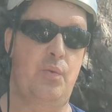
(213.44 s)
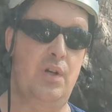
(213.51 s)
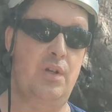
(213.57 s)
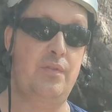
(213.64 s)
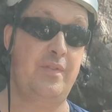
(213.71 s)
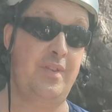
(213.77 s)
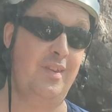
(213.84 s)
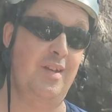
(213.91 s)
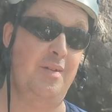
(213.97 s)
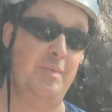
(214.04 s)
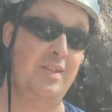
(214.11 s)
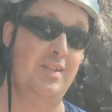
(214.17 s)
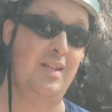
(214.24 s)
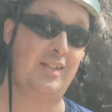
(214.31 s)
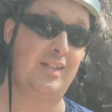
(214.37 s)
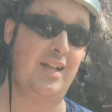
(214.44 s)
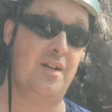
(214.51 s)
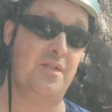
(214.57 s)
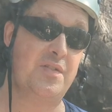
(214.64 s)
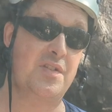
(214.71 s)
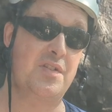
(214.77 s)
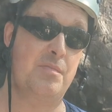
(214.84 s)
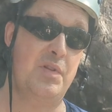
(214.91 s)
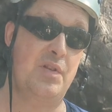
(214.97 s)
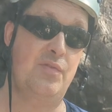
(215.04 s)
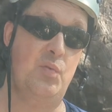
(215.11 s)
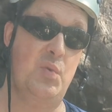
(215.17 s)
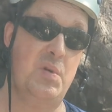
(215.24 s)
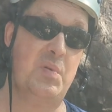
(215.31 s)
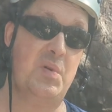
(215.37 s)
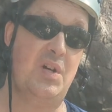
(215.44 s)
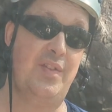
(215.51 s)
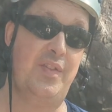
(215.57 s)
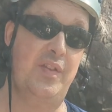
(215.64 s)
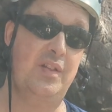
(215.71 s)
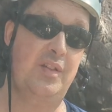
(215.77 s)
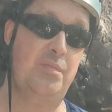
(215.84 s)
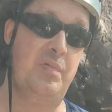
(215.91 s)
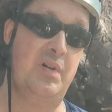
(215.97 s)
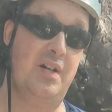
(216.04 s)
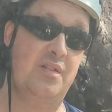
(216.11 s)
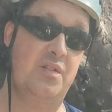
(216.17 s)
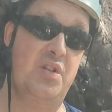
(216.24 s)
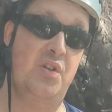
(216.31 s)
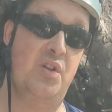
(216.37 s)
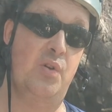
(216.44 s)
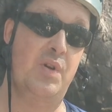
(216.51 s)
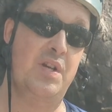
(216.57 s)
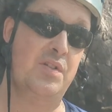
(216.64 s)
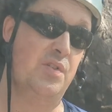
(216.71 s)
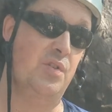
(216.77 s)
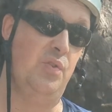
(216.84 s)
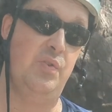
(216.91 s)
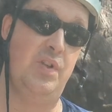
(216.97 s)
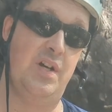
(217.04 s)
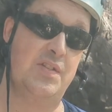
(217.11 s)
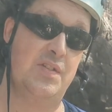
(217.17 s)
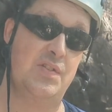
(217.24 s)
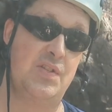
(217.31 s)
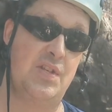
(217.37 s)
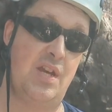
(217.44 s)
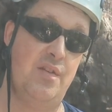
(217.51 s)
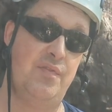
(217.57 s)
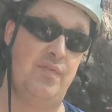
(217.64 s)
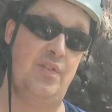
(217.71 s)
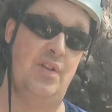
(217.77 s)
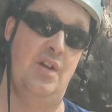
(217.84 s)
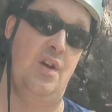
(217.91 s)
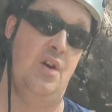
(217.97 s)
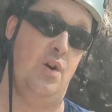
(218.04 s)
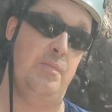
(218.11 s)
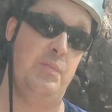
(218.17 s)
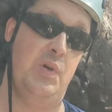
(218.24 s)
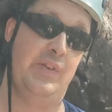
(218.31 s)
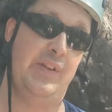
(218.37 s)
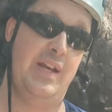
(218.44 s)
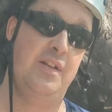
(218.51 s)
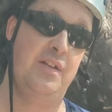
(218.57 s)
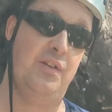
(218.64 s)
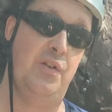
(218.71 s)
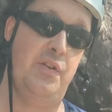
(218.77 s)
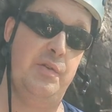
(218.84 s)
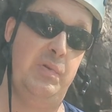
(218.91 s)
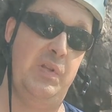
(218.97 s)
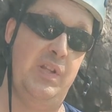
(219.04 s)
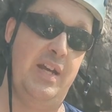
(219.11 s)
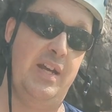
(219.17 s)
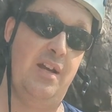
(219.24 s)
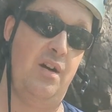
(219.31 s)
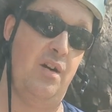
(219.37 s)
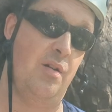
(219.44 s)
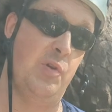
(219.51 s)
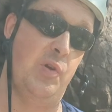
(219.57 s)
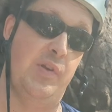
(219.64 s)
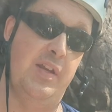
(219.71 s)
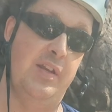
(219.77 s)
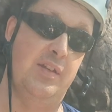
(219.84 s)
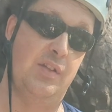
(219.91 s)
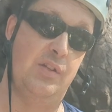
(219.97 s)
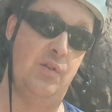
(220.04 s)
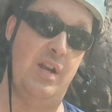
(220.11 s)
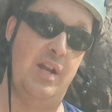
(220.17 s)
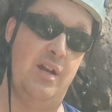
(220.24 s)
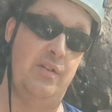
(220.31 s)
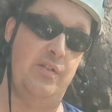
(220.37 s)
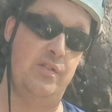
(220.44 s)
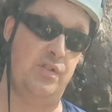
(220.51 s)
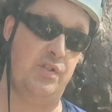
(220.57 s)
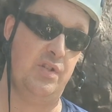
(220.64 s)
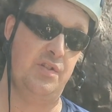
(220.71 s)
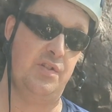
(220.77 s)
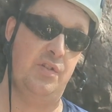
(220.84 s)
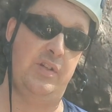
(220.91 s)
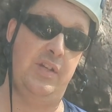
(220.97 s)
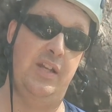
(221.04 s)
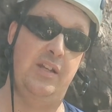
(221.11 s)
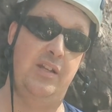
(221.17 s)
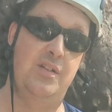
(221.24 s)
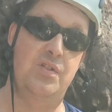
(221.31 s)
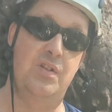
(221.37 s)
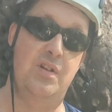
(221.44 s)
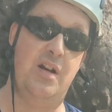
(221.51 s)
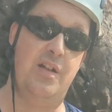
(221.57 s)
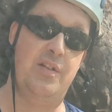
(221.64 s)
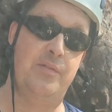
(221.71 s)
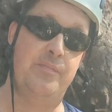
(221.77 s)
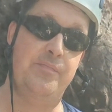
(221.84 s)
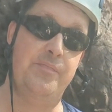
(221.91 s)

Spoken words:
Well, I mean, that counts as a bit of a whipper, I think, but you know, we're still nice and safe. I'm not landing on the belayer, I'm not hitting the ground, she's not getting injured either.